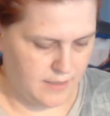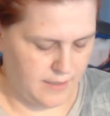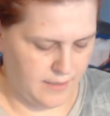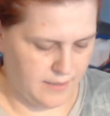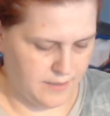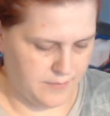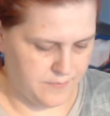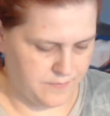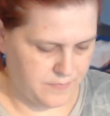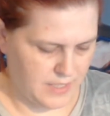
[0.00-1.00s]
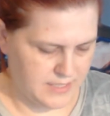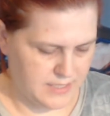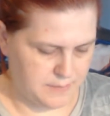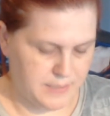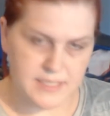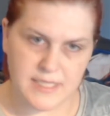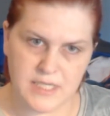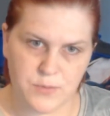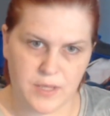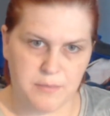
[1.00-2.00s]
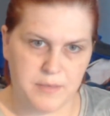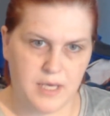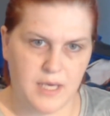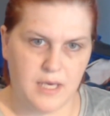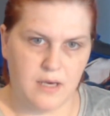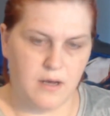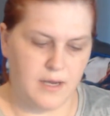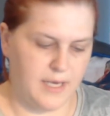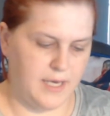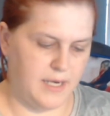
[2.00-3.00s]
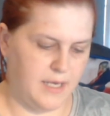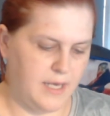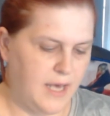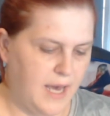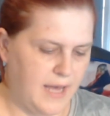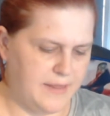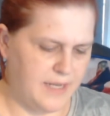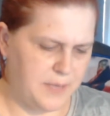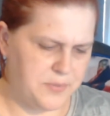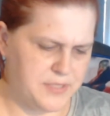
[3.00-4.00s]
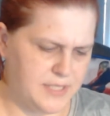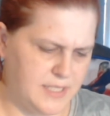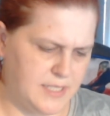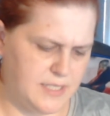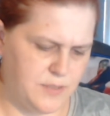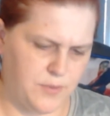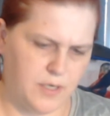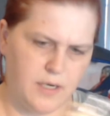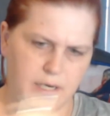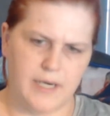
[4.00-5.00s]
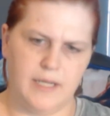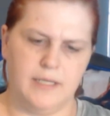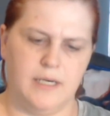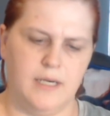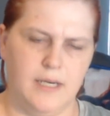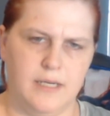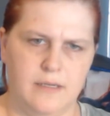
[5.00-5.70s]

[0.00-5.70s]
I did my stitch with me on it, and then I proceeded to work on it a little